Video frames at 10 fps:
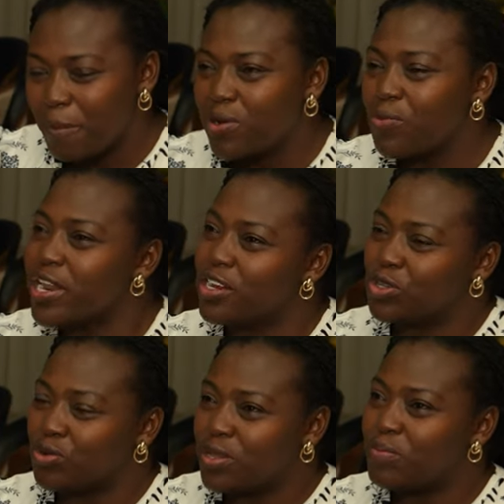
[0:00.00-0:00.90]
But when I
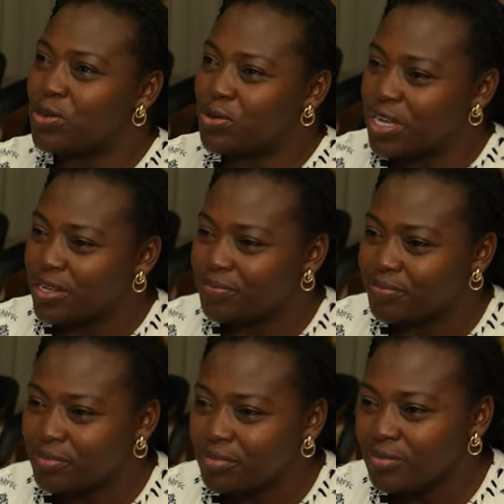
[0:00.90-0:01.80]
told them, look,
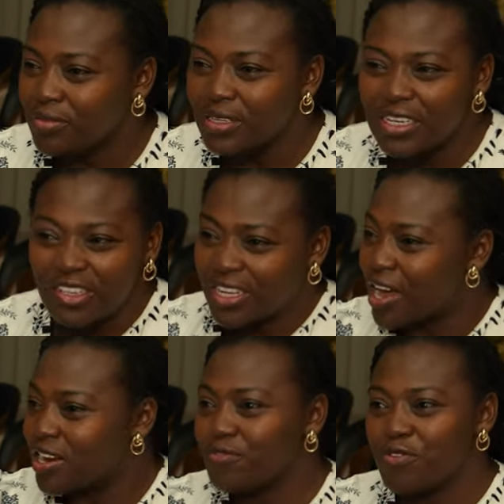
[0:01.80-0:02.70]
it's
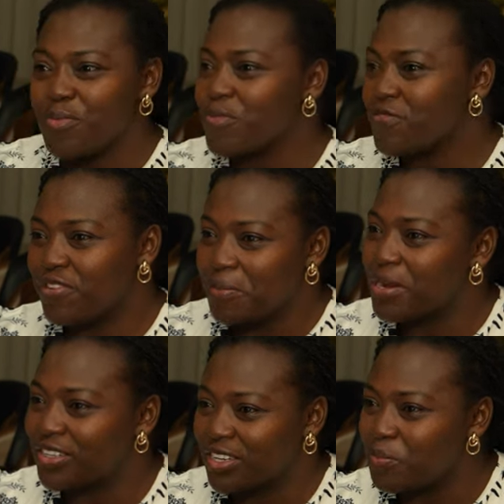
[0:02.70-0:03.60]
harder for me, my
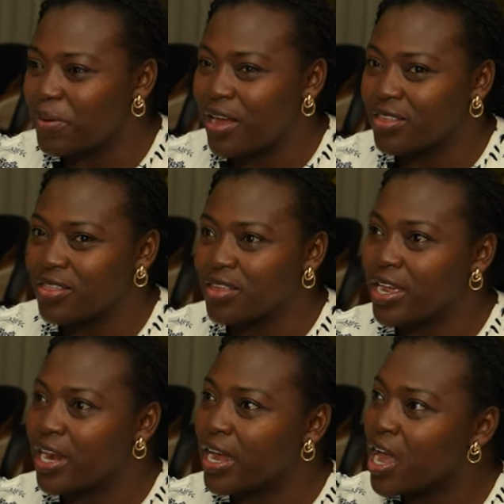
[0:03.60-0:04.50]
family's in Perth. And then
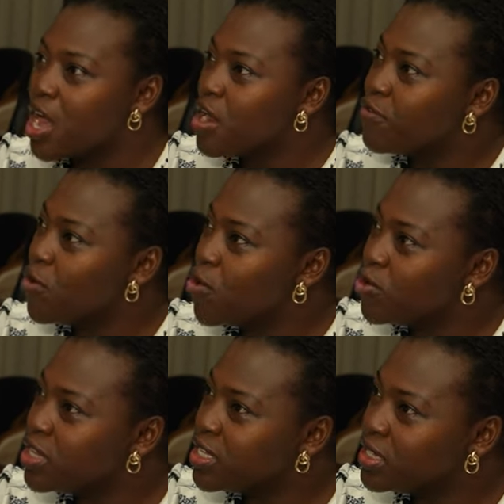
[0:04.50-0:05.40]
they're like, for
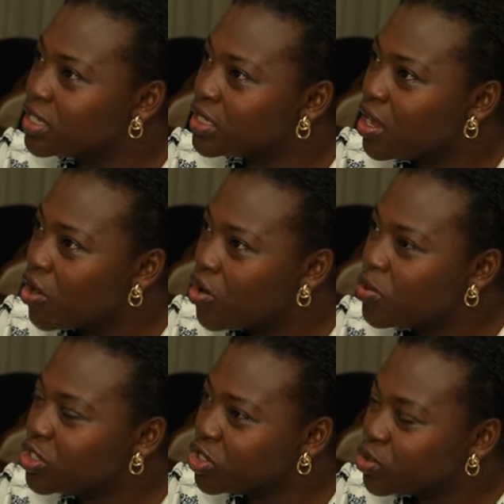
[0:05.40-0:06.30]
all this,
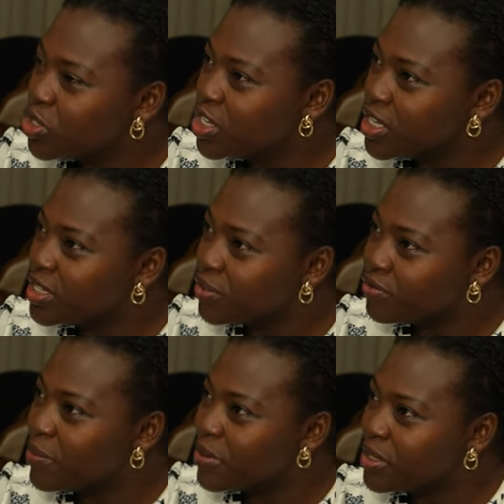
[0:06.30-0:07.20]
almost 2 years, your
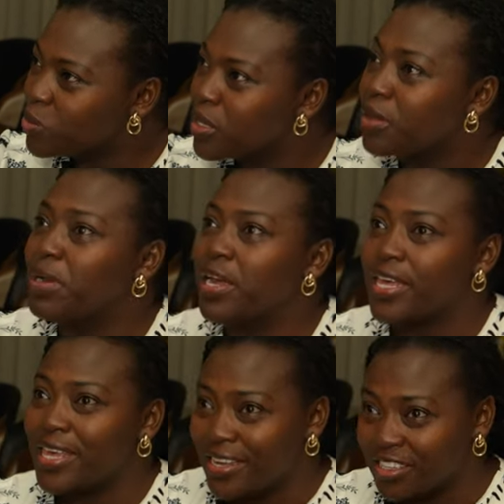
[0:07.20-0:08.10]
family's with them. I'm like,
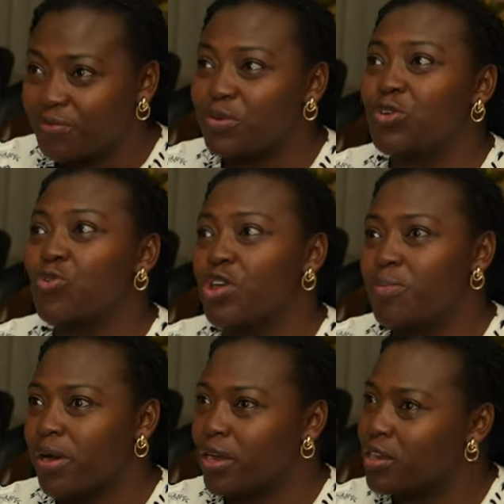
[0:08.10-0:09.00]
yes, I've been going
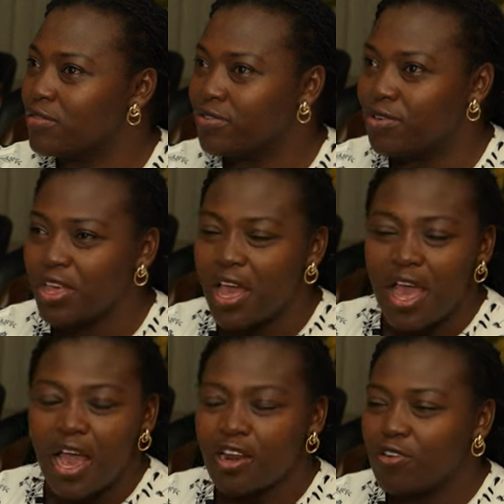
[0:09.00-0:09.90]
back and forth.
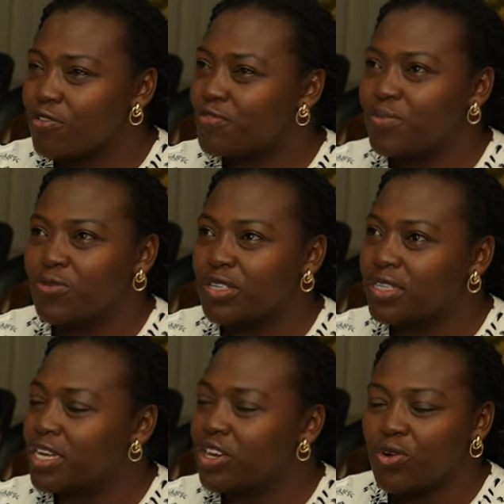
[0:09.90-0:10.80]
And a lot of them would
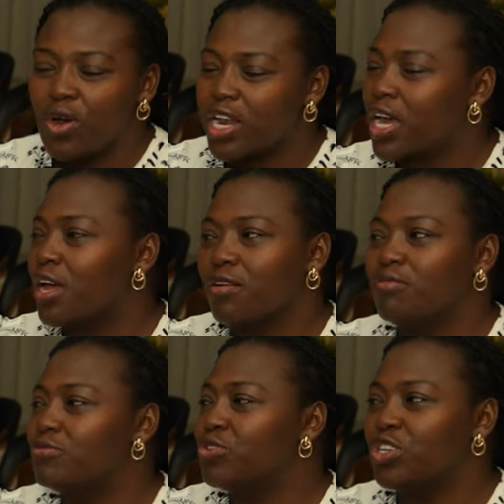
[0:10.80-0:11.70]
say, no, Anna,
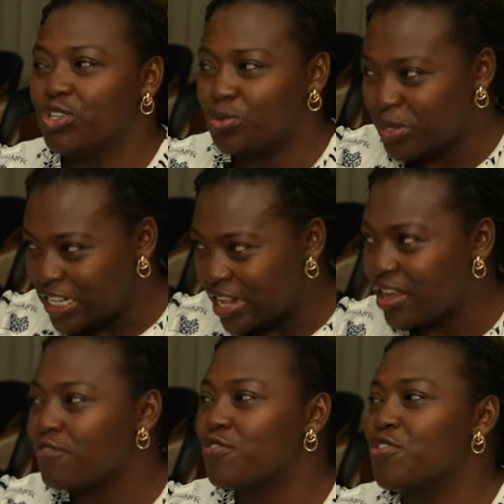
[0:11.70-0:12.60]
go back. You
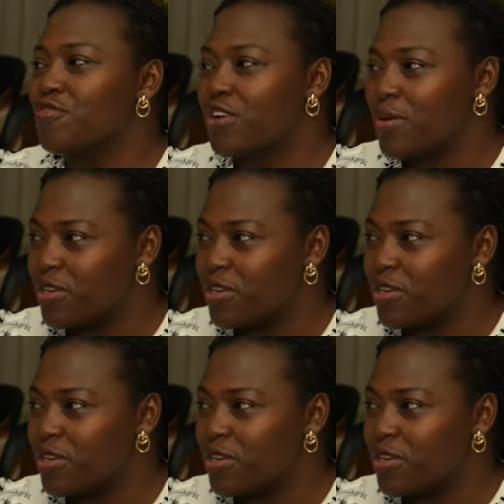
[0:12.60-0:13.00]
need to be family.